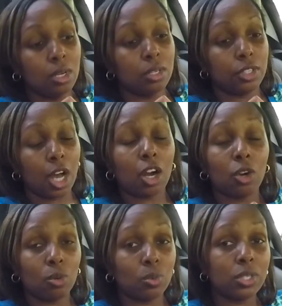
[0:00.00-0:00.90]
Knock
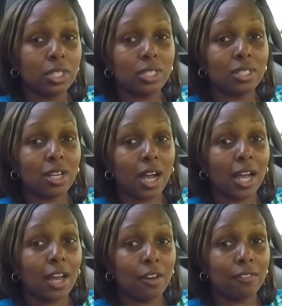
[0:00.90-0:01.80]
on wood, I
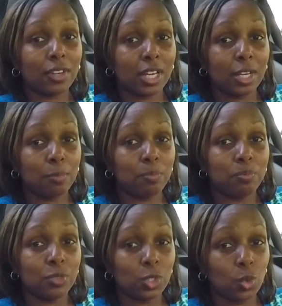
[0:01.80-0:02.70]
have a
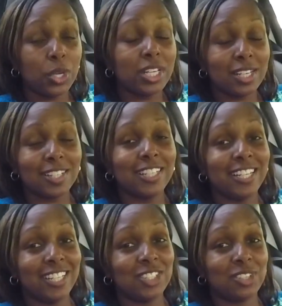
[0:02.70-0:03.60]
squeaky
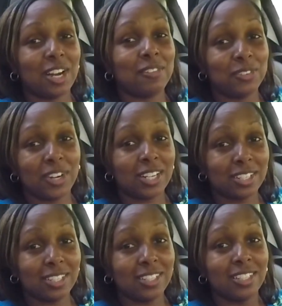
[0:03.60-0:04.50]
clean driving
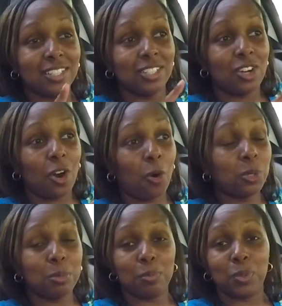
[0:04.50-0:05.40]
record.
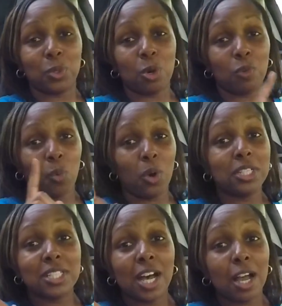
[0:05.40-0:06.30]
Only been pulled over
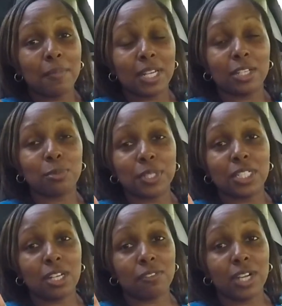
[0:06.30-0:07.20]
one time, and that's
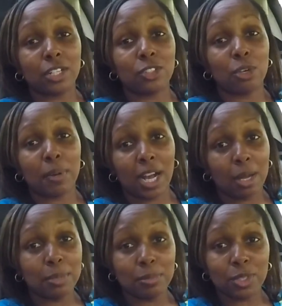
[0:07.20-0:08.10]
because I forgot to turn my
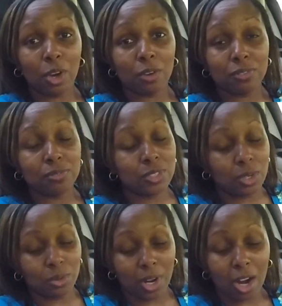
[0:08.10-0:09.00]
high beams off.
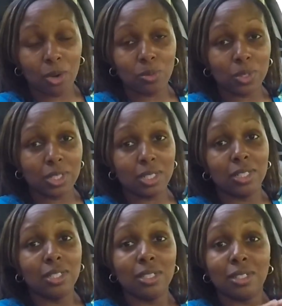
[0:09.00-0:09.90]
So knock on wood,
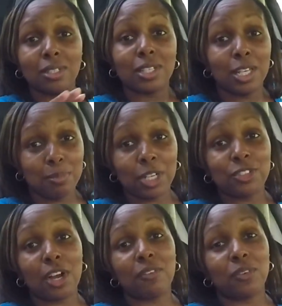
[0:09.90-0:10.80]
keep that
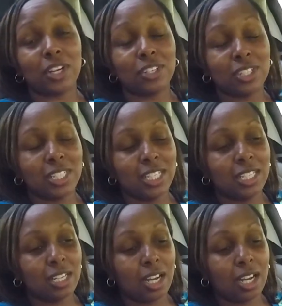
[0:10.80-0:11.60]
driving record clean.